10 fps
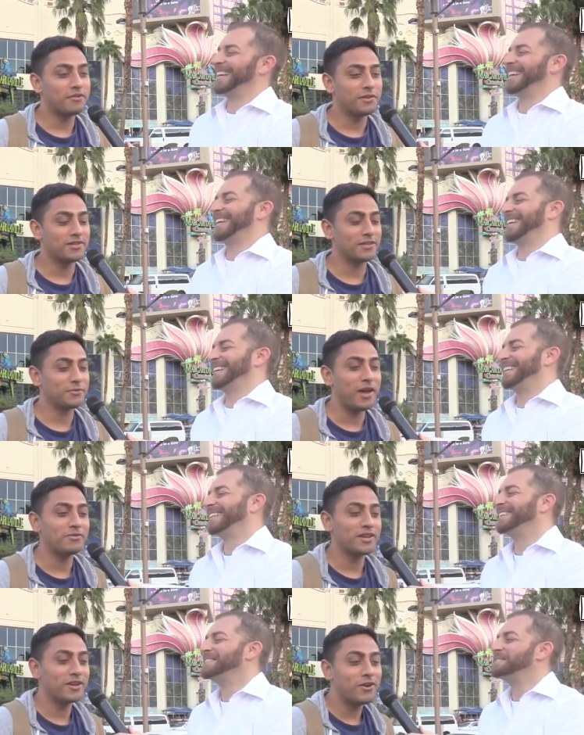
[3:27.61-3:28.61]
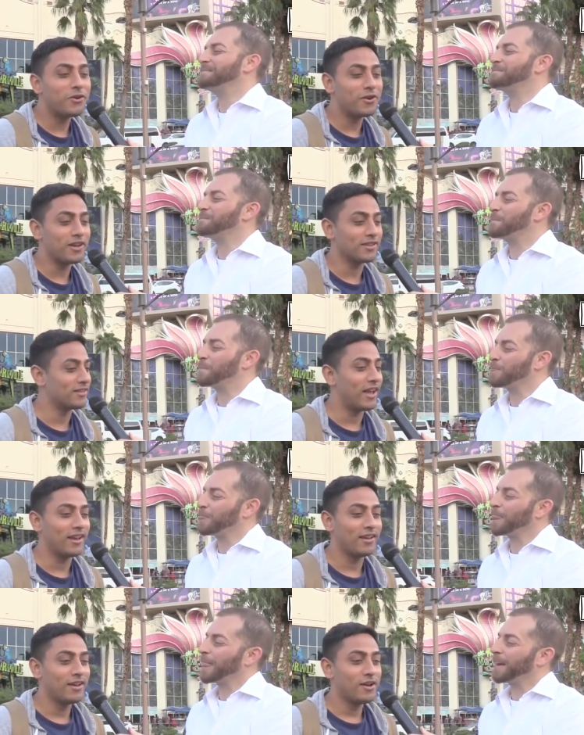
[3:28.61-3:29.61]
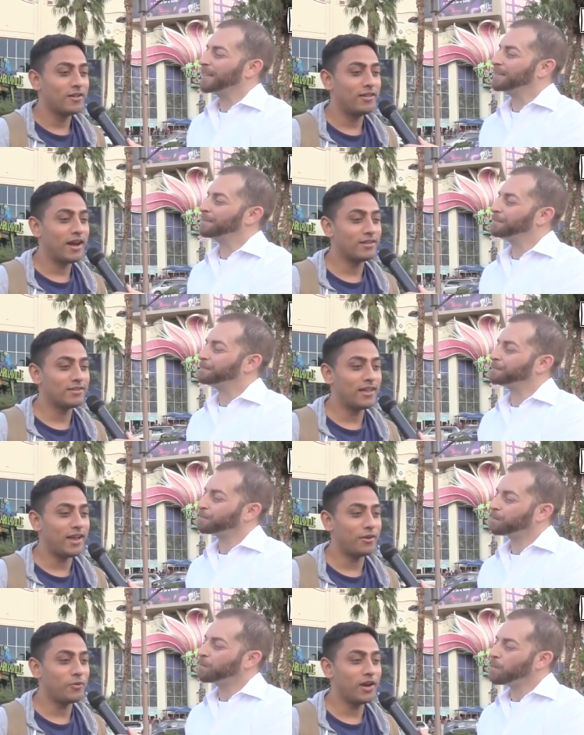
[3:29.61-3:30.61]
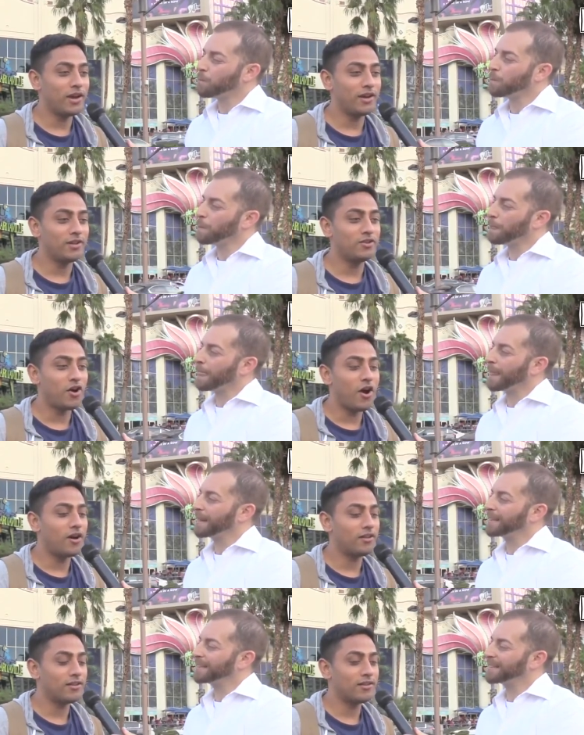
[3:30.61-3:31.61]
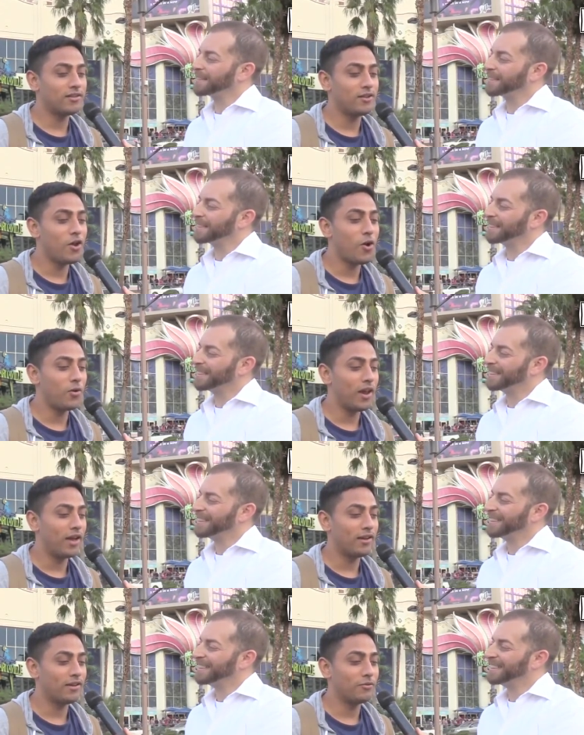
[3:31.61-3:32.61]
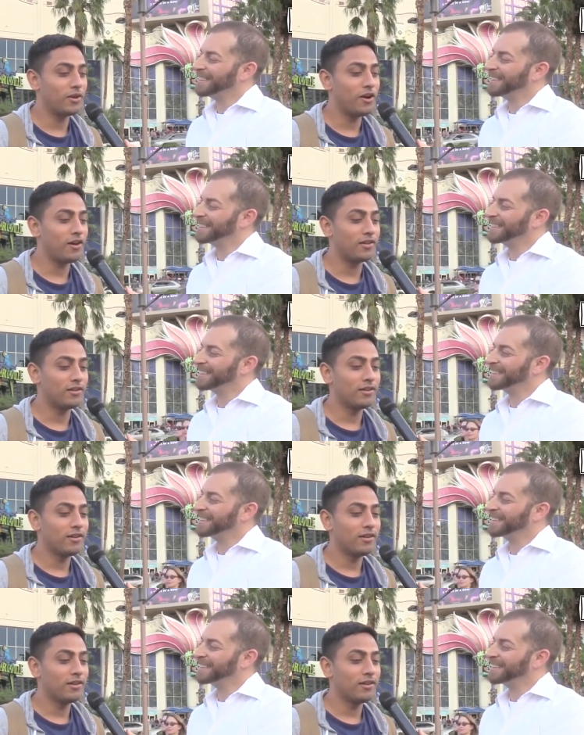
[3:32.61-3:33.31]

Speaker 1: services, we have securities. Like that's like we don't know. Like we don't